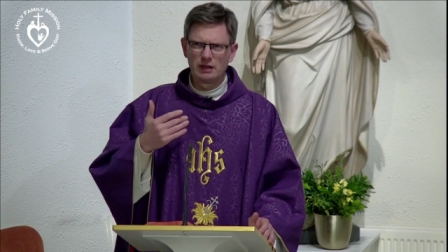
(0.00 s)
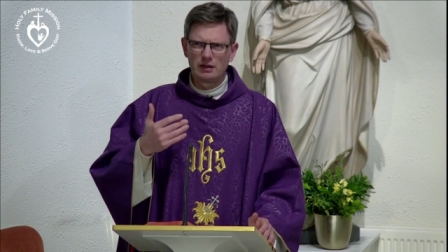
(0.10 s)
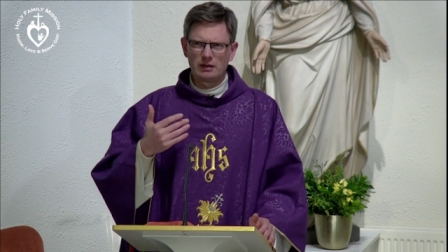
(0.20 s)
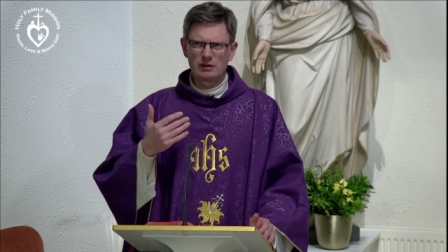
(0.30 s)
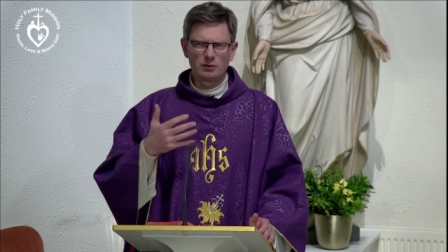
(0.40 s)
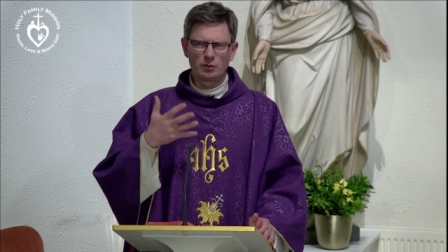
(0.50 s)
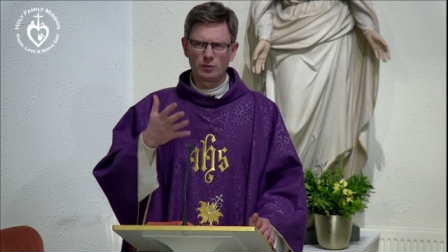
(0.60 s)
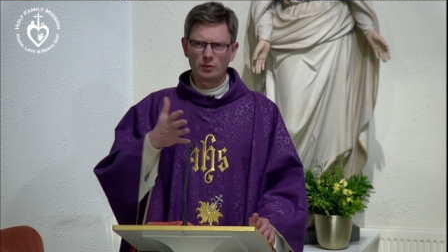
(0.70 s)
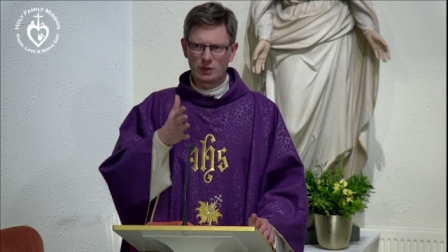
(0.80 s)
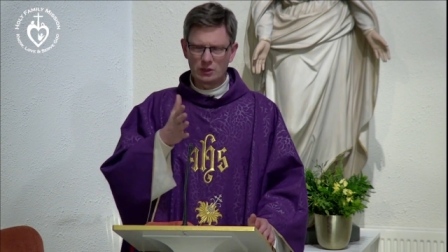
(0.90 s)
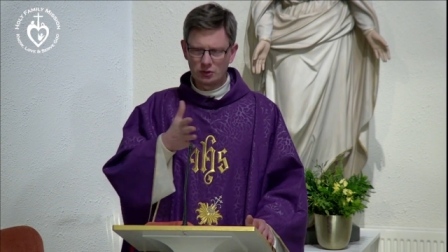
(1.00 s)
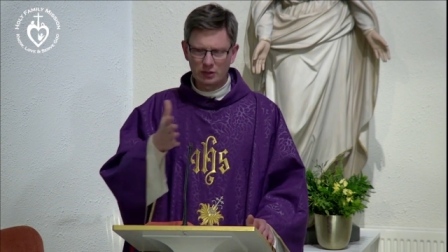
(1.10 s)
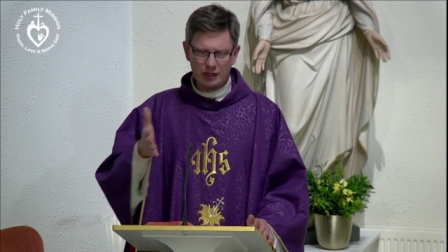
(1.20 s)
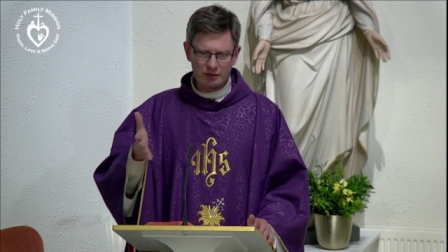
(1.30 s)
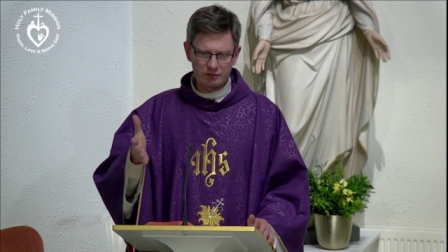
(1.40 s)
you know, we should
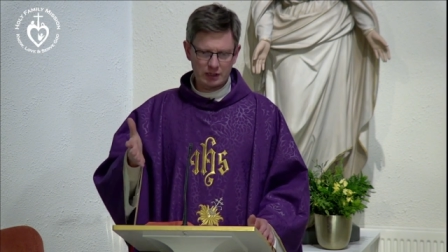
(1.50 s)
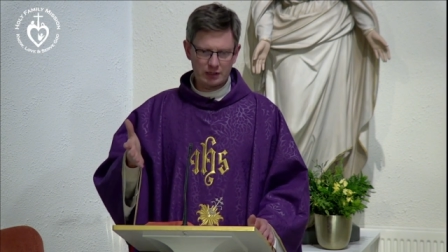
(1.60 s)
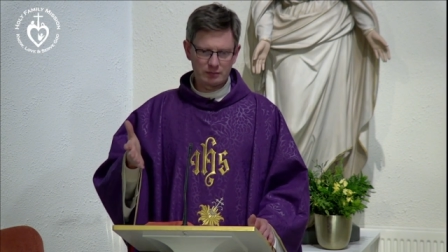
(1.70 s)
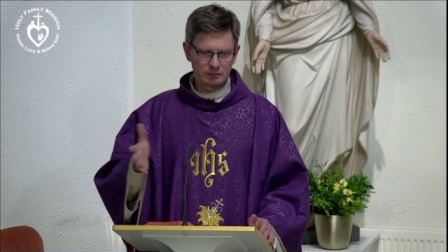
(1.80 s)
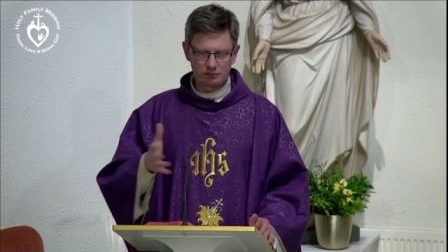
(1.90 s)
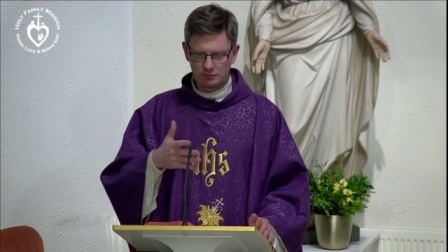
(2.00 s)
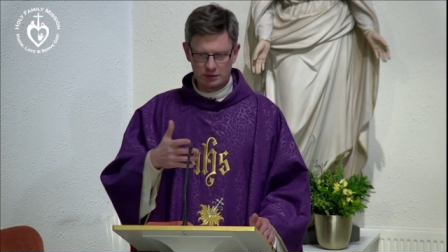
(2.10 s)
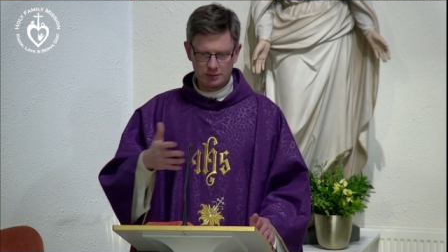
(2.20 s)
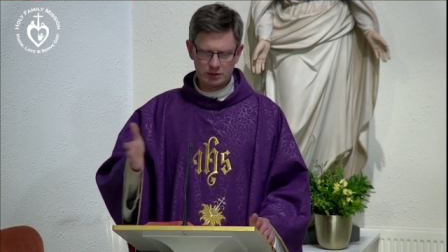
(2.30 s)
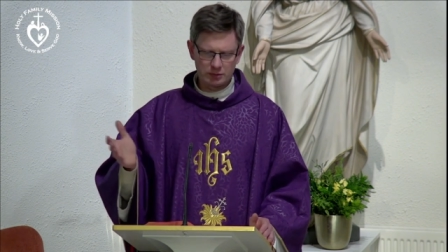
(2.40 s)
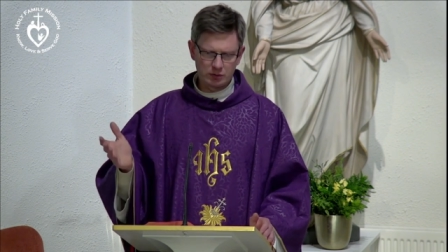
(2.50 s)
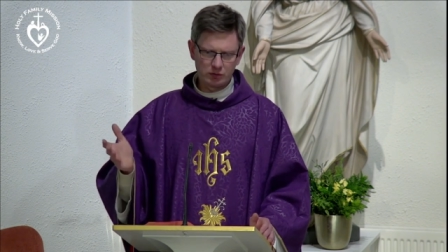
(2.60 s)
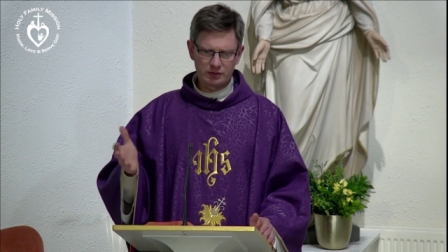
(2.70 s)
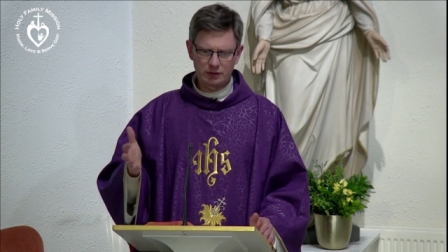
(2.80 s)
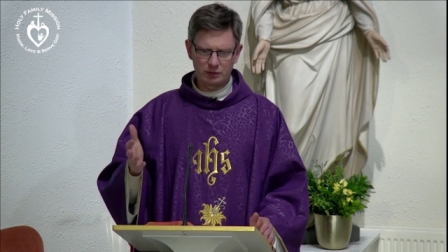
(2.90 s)
have time, especially with COVID
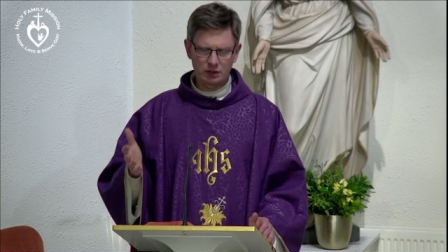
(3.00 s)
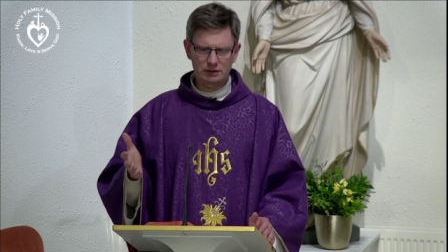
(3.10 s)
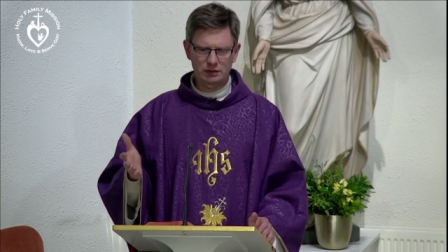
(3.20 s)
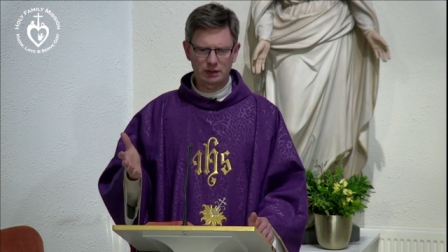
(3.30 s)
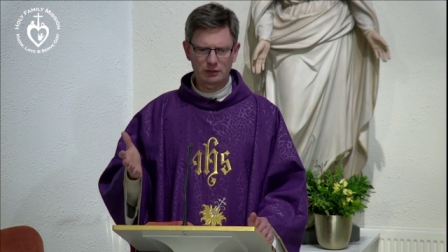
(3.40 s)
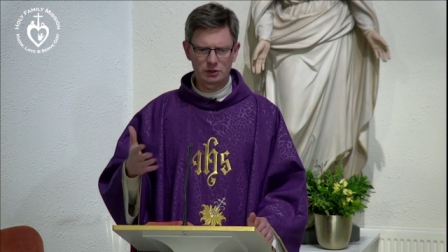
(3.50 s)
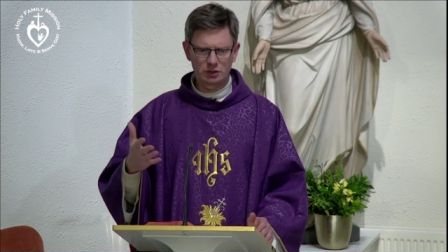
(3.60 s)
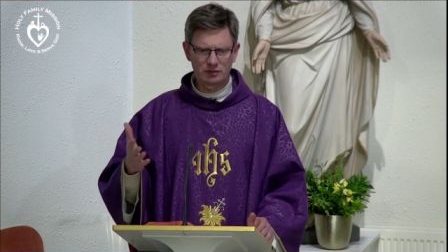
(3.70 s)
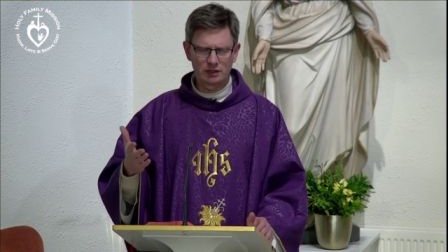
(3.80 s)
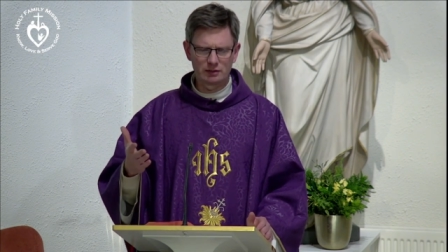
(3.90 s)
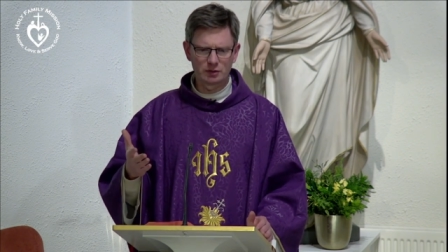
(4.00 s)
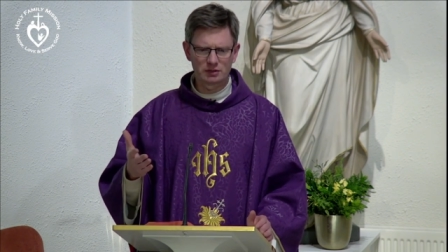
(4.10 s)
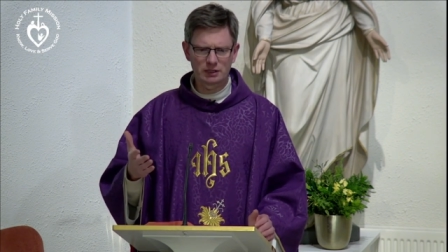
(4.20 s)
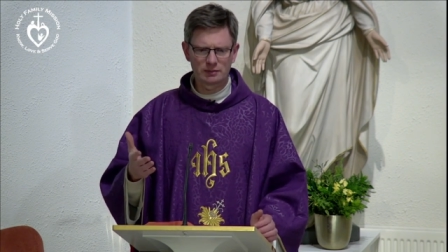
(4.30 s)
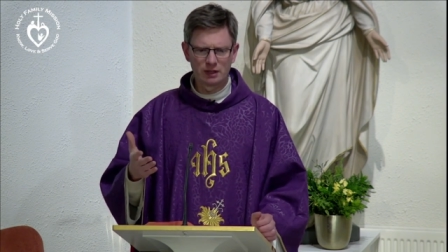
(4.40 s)
now, with lockdown and that, we should have a little more
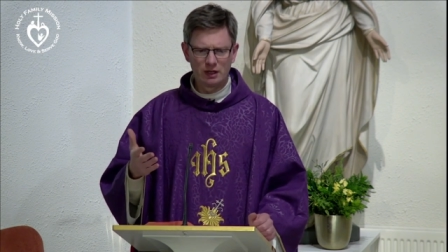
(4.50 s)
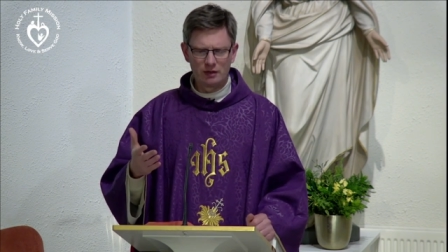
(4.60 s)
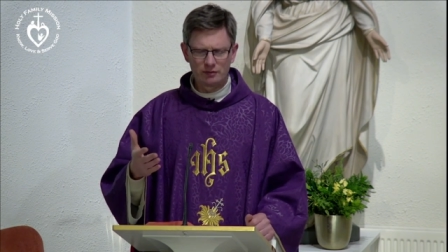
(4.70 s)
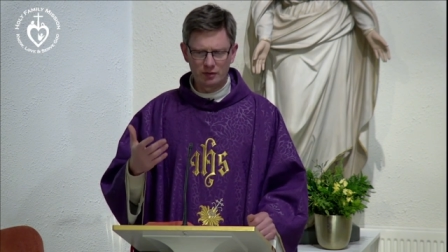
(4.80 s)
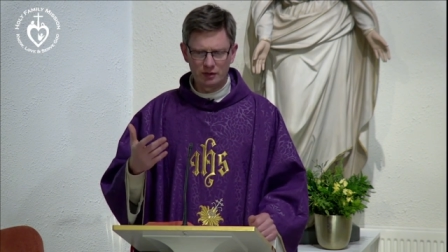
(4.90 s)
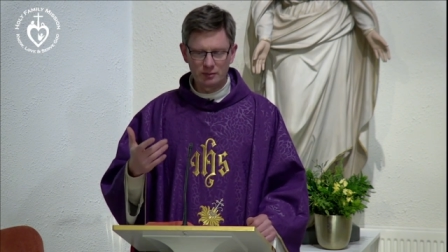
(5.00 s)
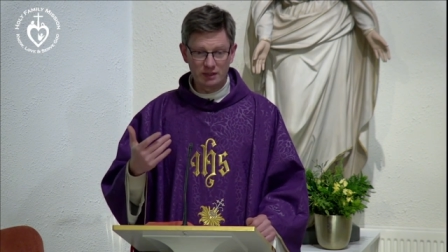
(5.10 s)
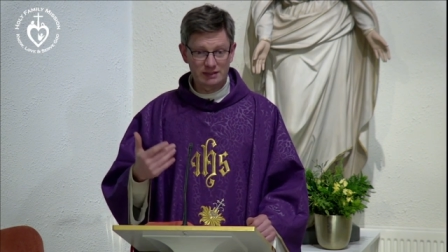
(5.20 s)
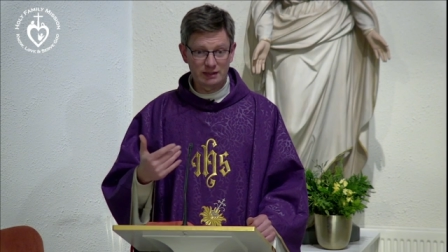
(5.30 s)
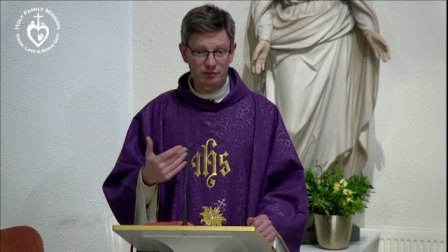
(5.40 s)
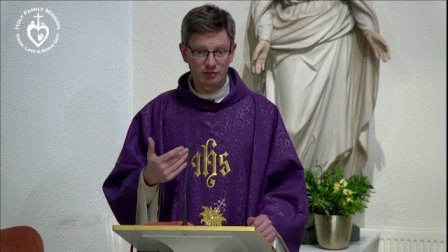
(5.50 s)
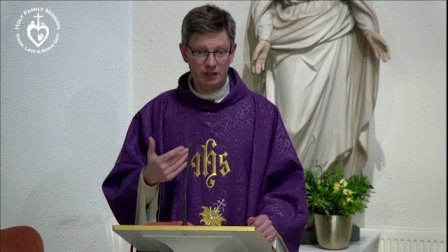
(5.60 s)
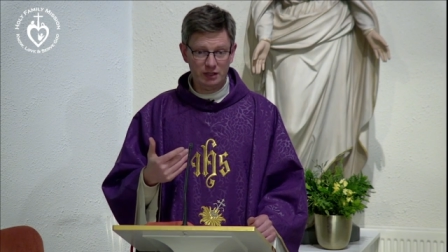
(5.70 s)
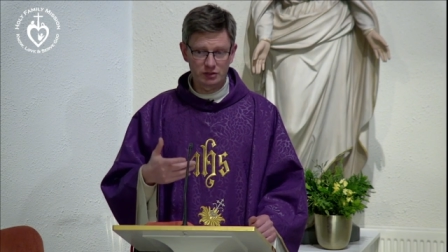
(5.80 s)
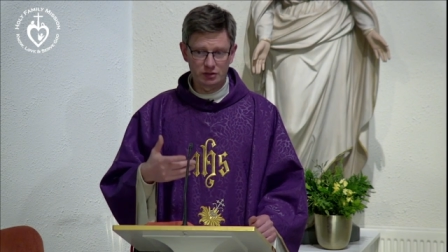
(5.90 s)
time for a little bit of
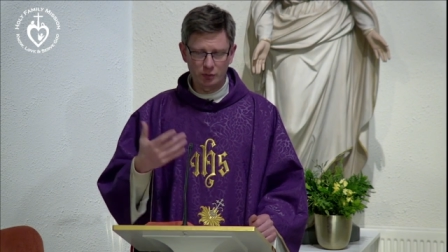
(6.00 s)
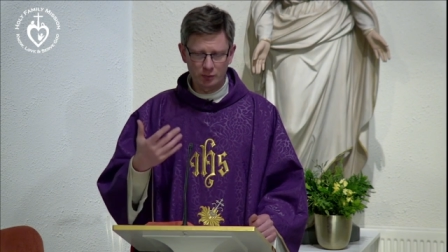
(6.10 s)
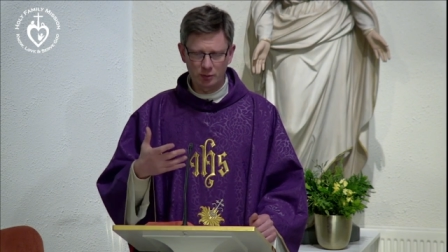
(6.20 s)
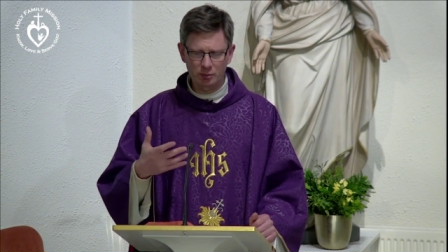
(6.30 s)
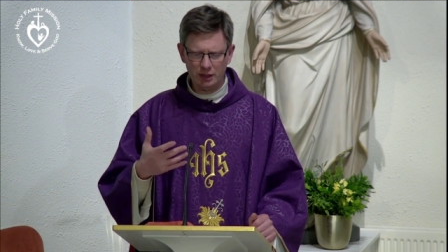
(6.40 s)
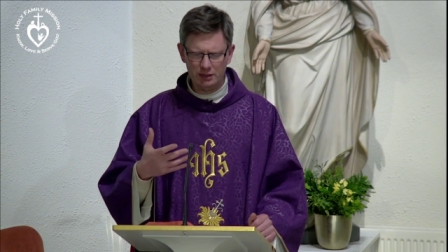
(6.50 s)
self-reflection, you know, when we're praying.